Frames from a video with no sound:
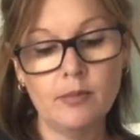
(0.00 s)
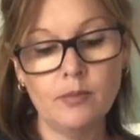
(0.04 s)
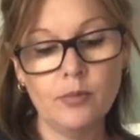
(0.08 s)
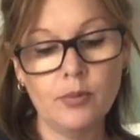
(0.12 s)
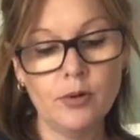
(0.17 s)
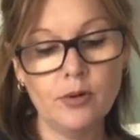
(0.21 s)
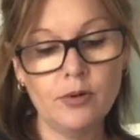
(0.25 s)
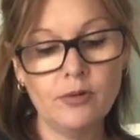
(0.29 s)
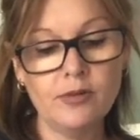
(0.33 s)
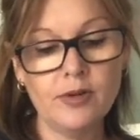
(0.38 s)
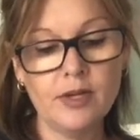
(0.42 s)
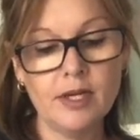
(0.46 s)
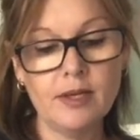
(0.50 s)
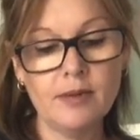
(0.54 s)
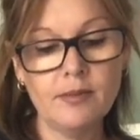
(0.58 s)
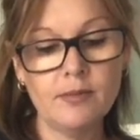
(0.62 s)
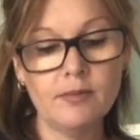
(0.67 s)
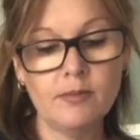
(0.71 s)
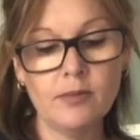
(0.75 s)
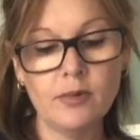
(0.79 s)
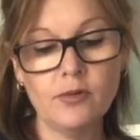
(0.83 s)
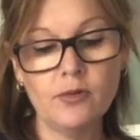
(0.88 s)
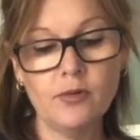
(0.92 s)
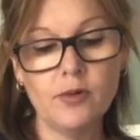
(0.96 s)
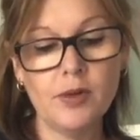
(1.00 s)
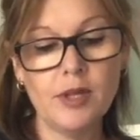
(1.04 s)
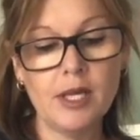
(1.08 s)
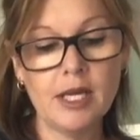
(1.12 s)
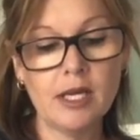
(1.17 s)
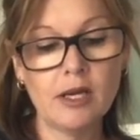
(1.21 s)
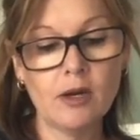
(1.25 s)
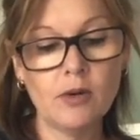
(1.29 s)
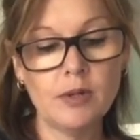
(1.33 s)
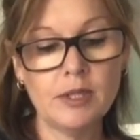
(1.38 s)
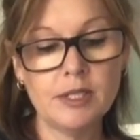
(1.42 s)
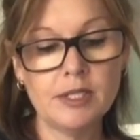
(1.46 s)
proofing before they
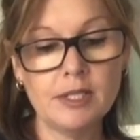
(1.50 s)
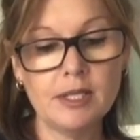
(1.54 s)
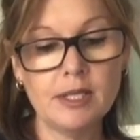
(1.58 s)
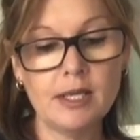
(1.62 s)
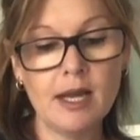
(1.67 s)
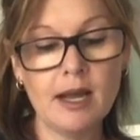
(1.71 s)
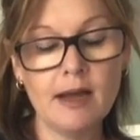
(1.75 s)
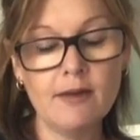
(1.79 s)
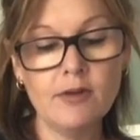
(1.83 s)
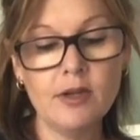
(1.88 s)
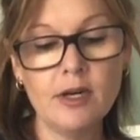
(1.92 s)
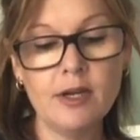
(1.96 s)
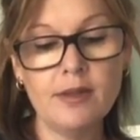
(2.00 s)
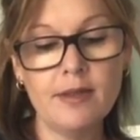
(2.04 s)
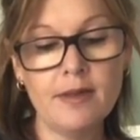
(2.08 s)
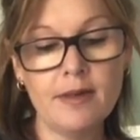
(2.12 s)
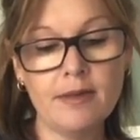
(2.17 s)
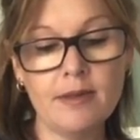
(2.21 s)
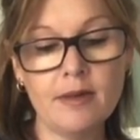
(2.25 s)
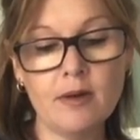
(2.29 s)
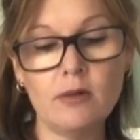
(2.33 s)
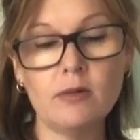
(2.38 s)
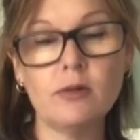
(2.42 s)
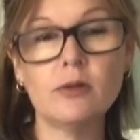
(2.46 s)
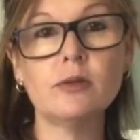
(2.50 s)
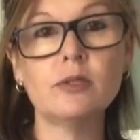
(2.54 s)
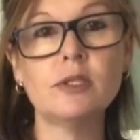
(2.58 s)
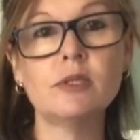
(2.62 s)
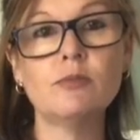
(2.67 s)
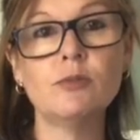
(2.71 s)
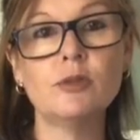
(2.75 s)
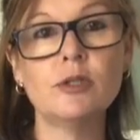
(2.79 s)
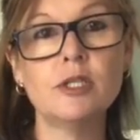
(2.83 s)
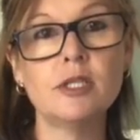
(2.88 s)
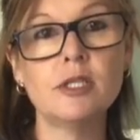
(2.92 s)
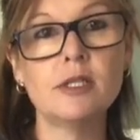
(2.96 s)
go into the oven and then they'll all
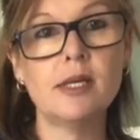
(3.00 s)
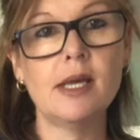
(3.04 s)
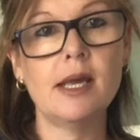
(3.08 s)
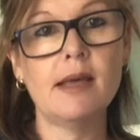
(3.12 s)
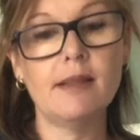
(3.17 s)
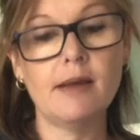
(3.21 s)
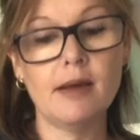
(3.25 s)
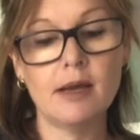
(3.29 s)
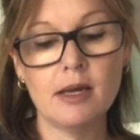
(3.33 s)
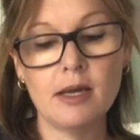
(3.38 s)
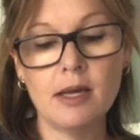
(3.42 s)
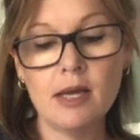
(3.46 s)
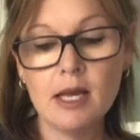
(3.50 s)
smush together.